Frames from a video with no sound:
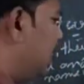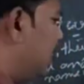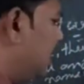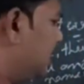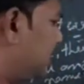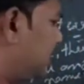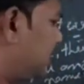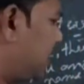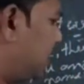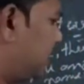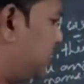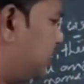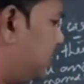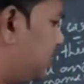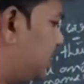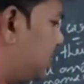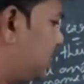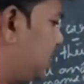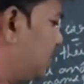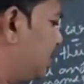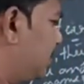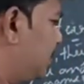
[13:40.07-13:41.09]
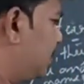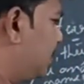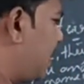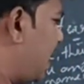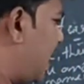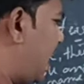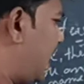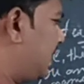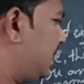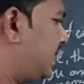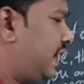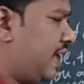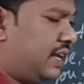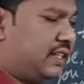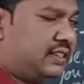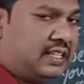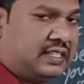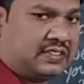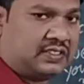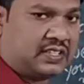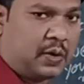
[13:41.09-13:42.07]
structures and
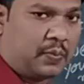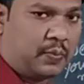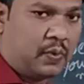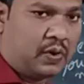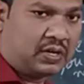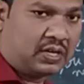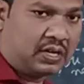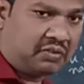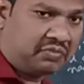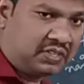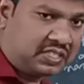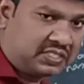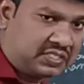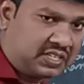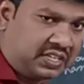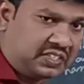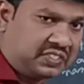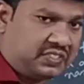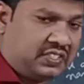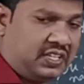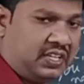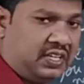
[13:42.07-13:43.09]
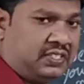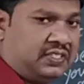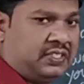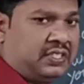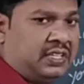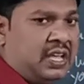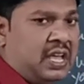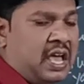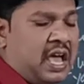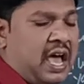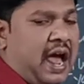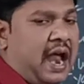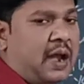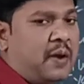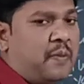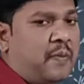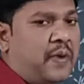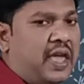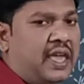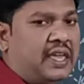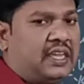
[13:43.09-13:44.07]
take the support of the structures
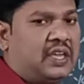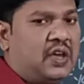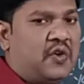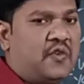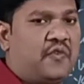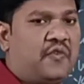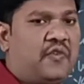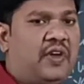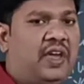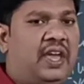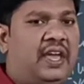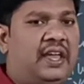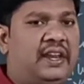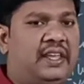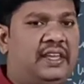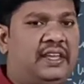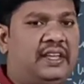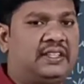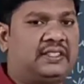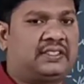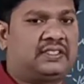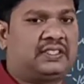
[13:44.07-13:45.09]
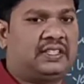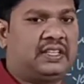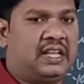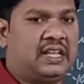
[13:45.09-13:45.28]
and make a various